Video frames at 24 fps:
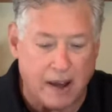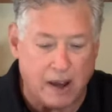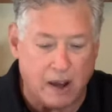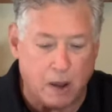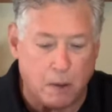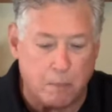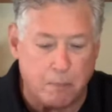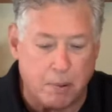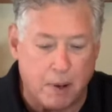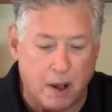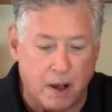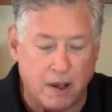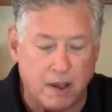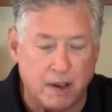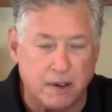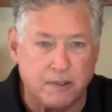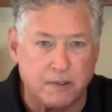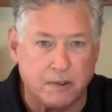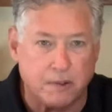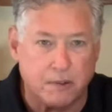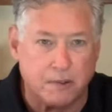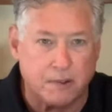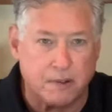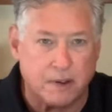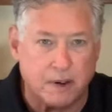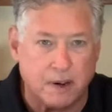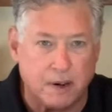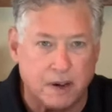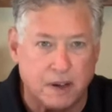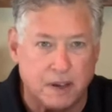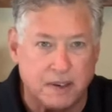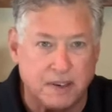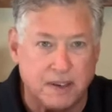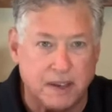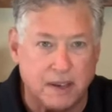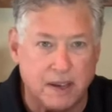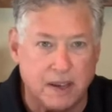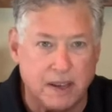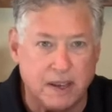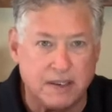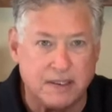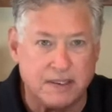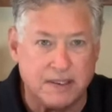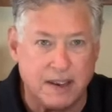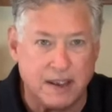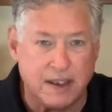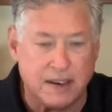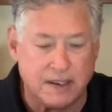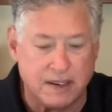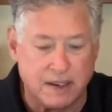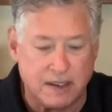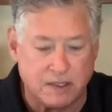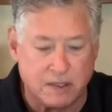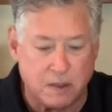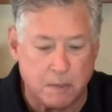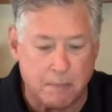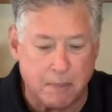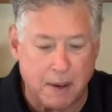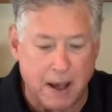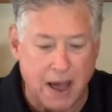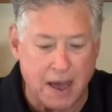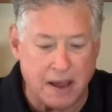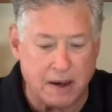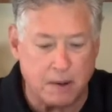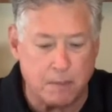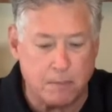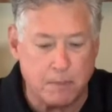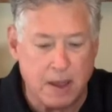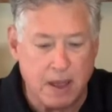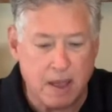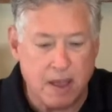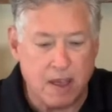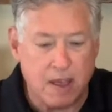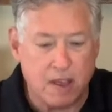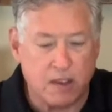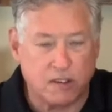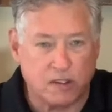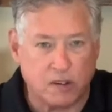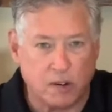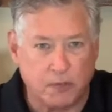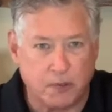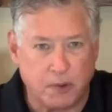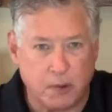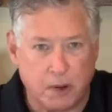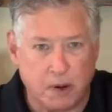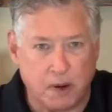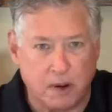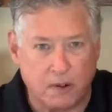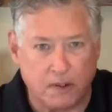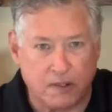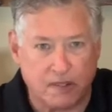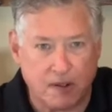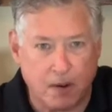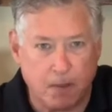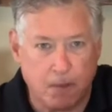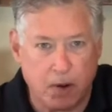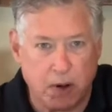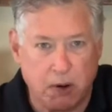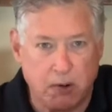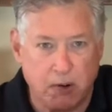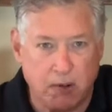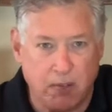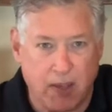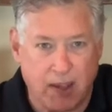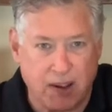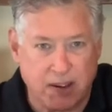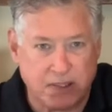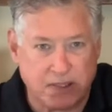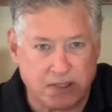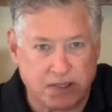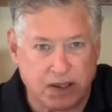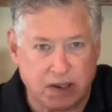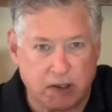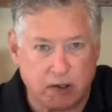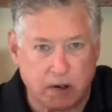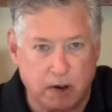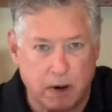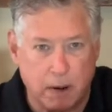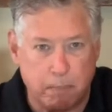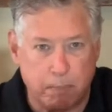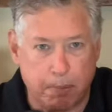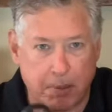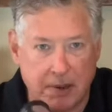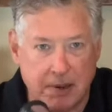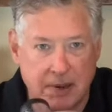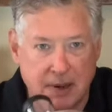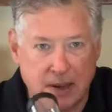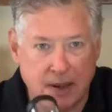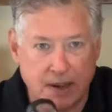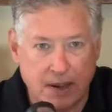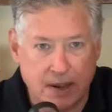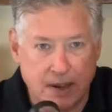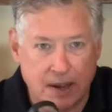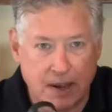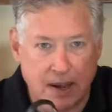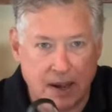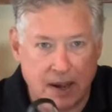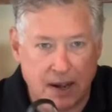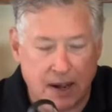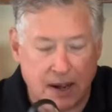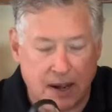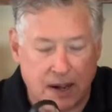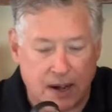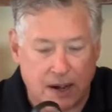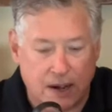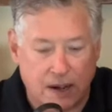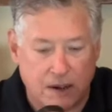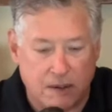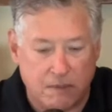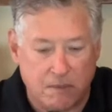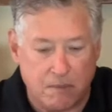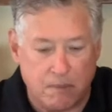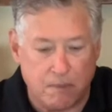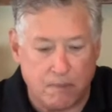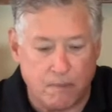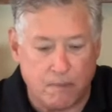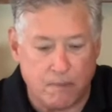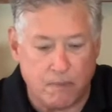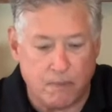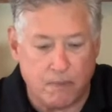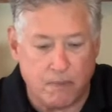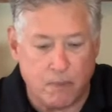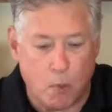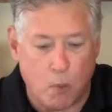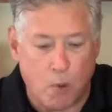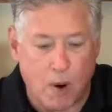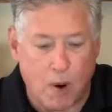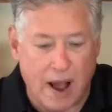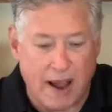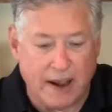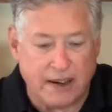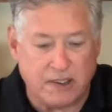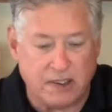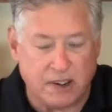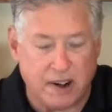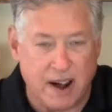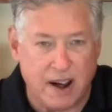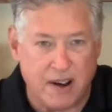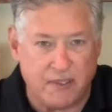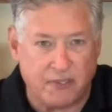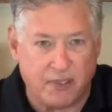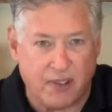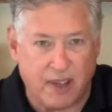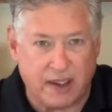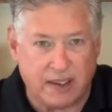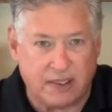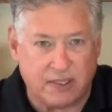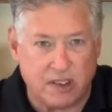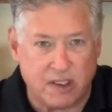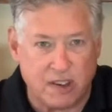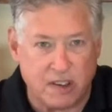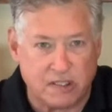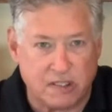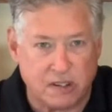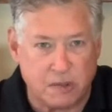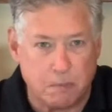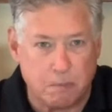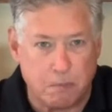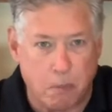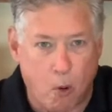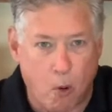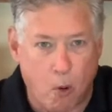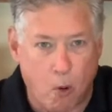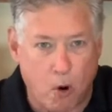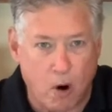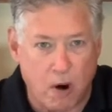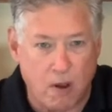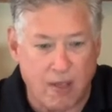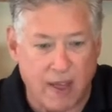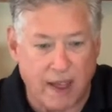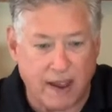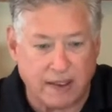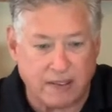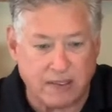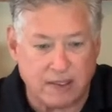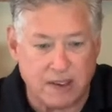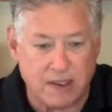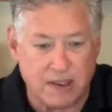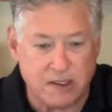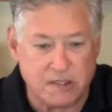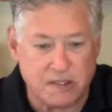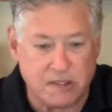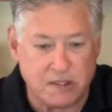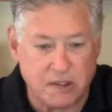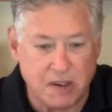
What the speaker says: of punt, or an indent at the bottom. So if you're someone who likes to grip wine carafe like this and pour like this,